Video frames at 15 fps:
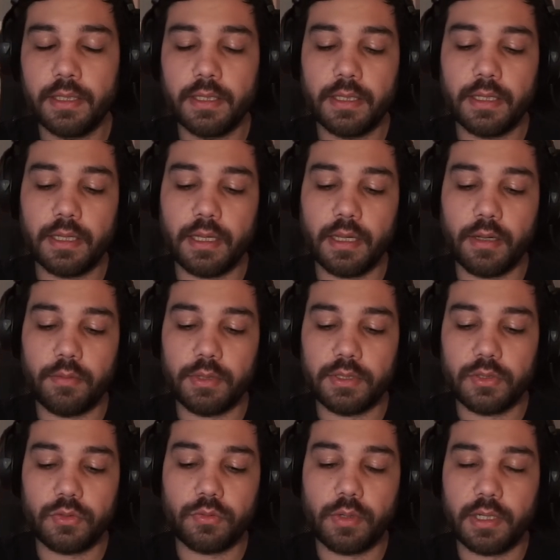which
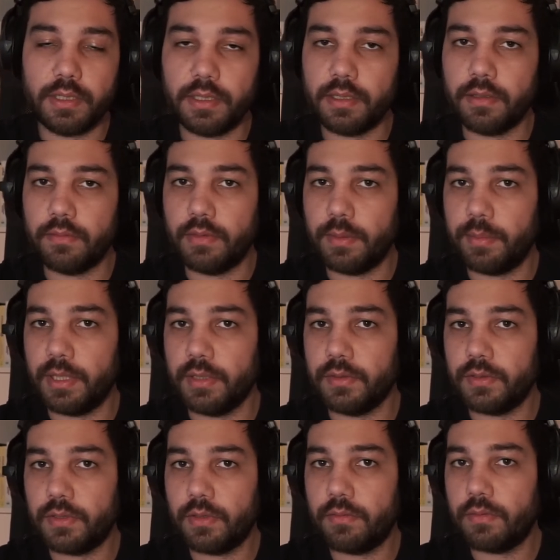is running a VPN
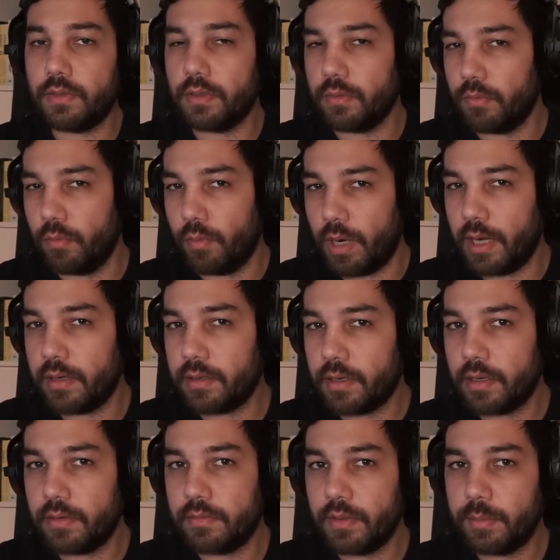server, a
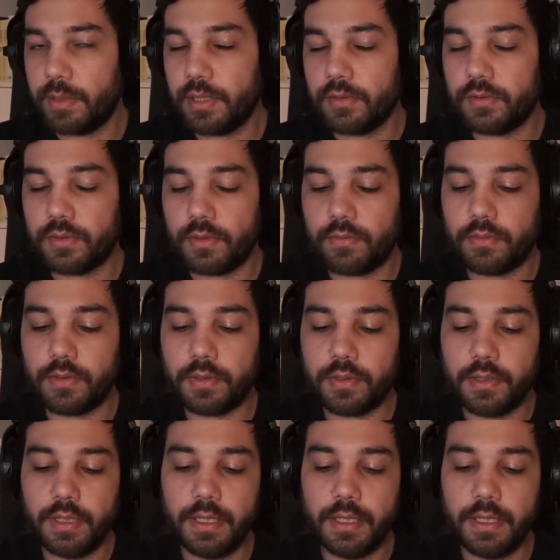WireGuard VPN server.